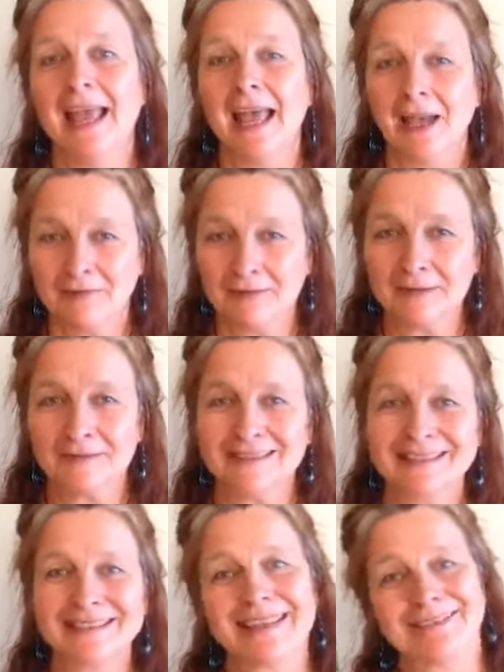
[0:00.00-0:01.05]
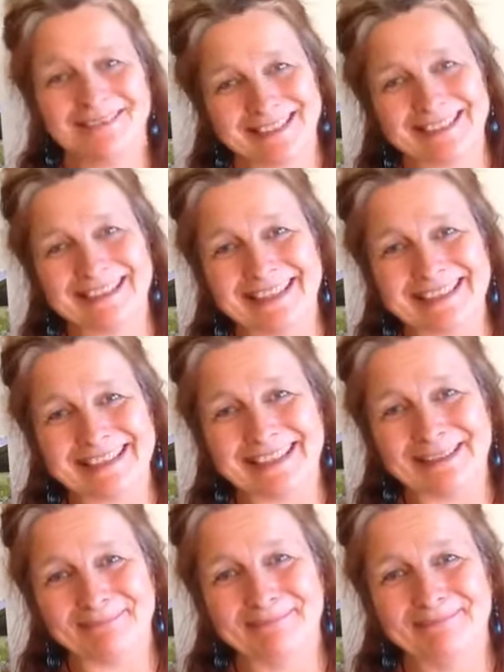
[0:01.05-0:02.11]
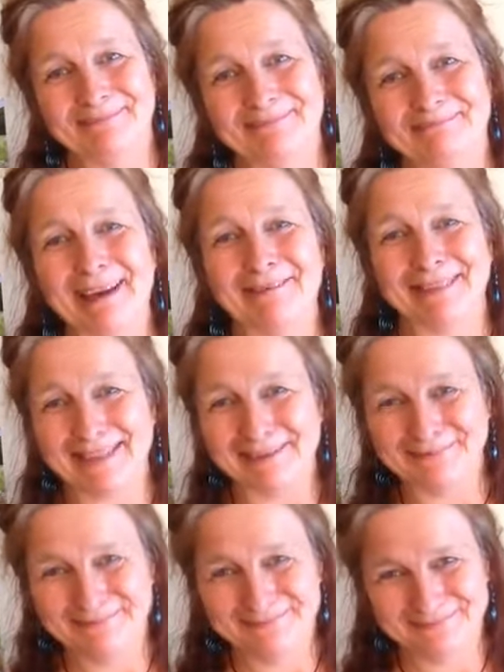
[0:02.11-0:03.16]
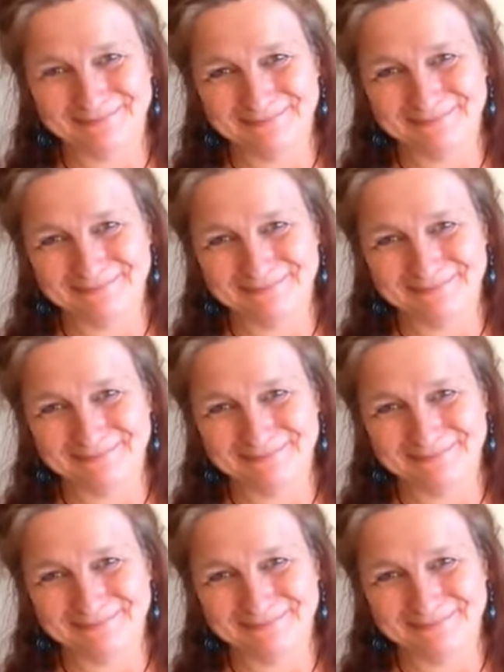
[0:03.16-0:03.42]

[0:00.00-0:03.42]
Have fun with this, and we'll see you next time. Bye for now.